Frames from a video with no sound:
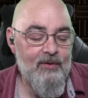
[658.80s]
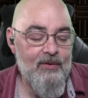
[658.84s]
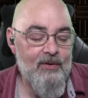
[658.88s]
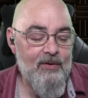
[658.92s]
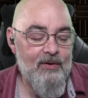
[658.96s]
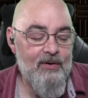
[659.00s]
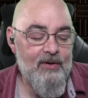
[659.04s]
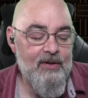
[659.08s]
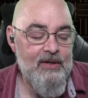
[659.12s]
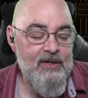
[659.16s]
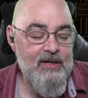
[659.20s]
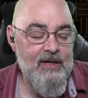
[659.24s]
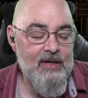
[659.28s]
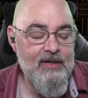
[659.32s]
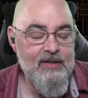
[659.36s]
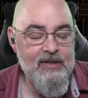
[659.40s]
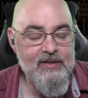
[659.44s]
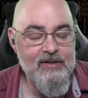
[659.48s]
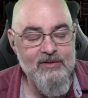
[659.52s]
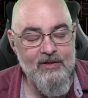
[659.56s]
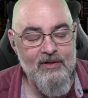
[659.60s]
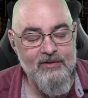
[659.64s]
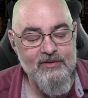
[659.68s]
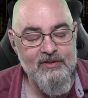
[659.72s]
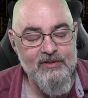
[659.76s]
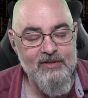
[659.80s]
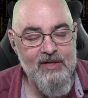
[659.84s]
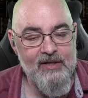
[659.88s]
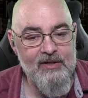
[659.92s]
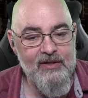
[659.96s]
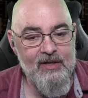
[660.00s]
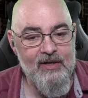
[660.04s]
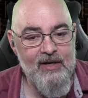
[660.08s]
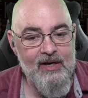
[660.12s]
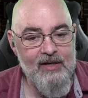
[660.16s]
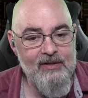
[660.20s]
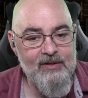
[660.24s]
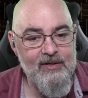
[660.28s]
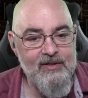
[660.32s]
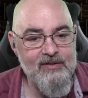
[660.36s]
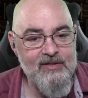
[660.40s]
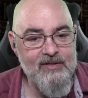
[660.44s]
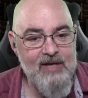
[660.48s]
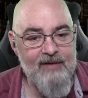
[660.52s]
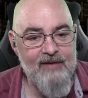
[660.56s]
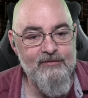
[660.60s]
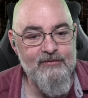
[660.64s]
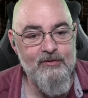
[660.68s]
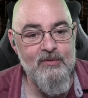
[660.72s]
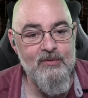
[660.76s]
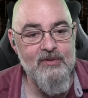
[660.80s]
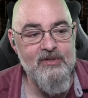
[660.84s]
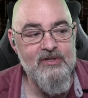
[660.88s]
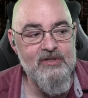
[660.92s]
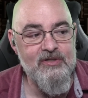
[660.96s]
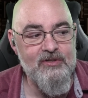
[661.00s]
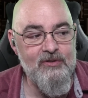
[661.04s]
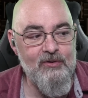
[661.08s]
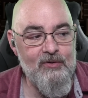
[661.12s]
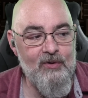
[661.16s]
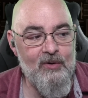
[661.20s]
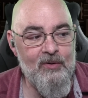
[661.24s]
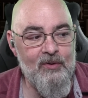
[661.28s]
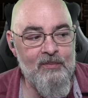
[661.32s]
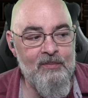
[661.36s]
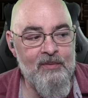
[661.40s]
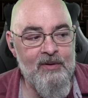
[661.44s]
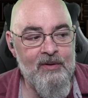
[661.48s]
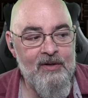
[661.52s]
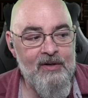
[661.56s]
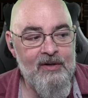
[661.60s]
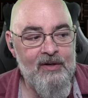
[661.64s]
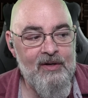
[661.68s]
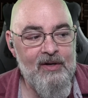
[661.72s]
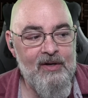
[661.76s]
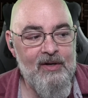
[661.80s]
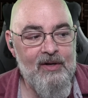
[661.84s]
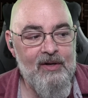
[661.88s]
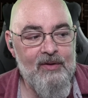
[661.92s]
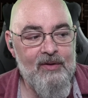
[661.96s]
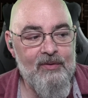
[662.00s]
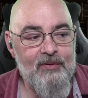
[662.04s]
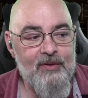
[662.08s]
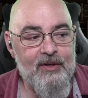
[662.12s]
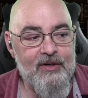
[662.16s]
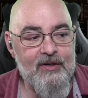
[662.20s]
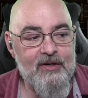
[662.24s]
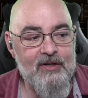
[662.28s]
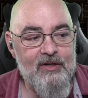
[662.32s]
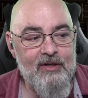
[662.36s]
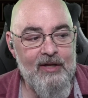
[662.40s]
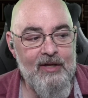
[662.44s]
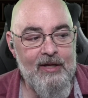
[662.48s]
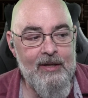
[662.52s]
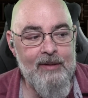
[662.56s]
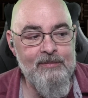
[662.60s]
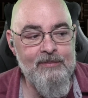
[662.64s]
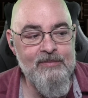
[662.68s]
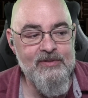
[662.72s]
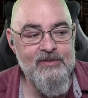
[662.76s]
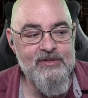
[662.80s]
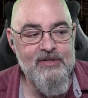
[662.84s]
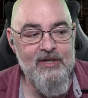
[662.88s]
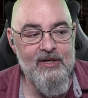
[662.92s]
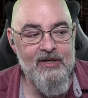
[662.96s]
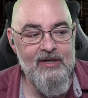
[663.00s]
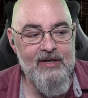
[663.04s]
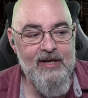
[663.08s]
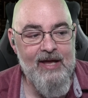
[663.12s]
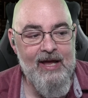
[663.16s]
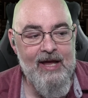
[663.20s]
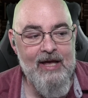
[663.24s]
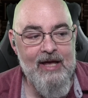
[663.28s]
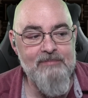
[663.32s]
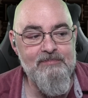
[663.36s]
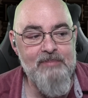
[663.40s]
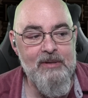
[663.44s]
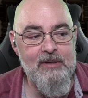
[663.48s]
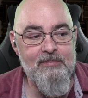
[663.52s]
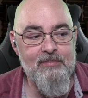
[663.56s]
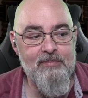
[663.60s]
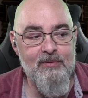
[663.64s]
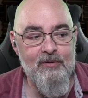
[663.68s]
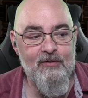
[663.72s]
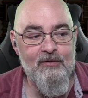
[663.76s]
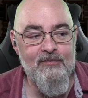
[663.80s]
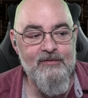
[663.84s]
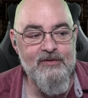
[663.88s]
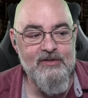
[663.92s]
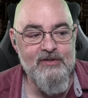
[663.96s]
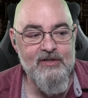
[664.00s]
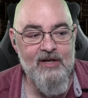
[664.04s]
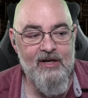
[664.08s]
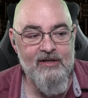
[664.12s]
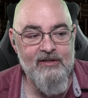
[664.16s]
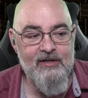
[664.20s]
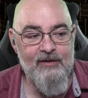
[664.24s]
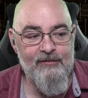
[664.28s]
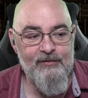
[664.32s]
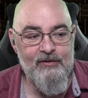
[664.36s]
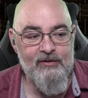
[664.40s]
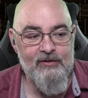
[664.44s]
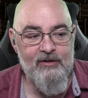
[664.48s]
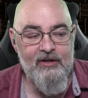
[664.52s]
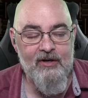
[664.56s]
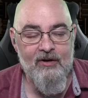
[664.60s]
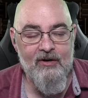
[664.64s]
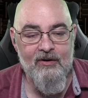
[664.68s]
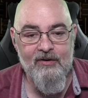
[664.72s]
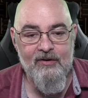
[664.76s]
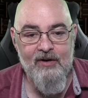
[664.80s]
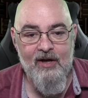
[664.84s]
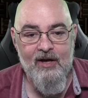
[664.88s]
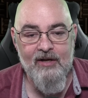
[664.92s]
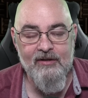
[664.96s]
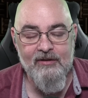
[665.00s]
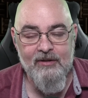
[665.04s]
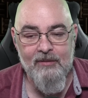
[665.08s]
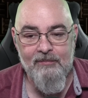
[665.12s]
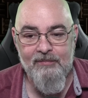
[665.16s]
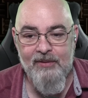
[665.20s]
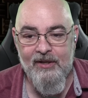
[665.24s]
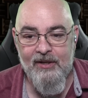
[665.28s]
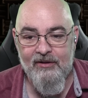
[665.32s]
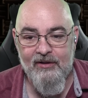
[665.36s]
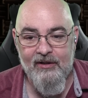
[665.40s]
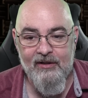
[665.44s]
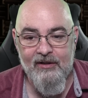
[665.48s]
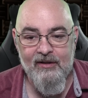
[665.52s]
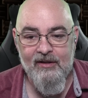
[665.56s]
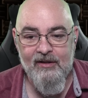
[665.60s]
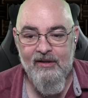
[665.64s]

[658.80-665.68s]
he's also saying that atheists have to assume that claims that can't be proved scientifically are not compelling.